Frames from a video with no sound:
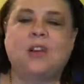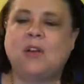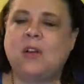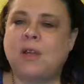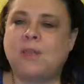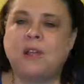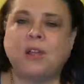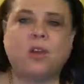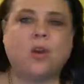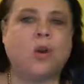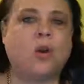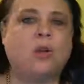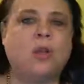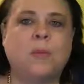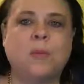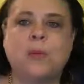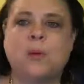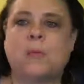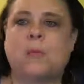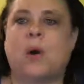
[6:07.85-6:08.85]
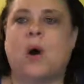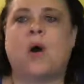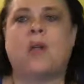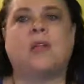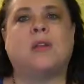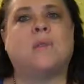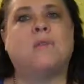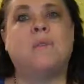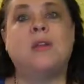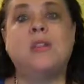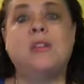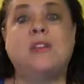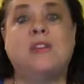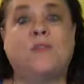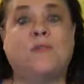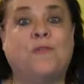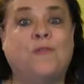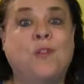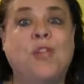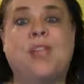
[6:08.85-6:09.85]
don't have to curl up in a ball and admit
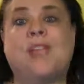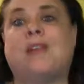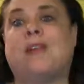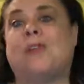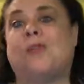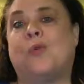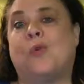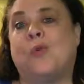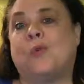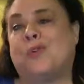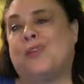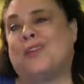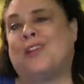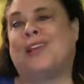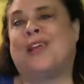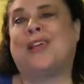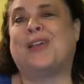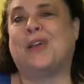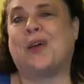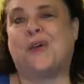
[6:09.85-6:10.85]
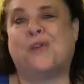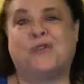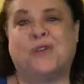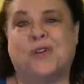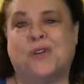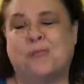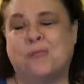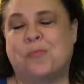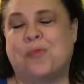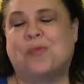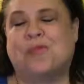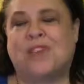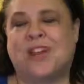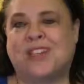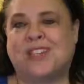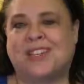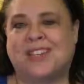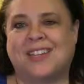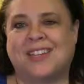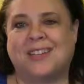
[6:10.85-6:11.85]
defeat in order to let go of your
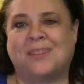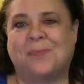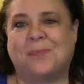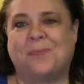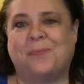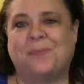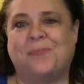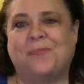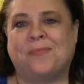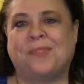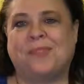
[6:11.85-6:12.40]
perfectionism.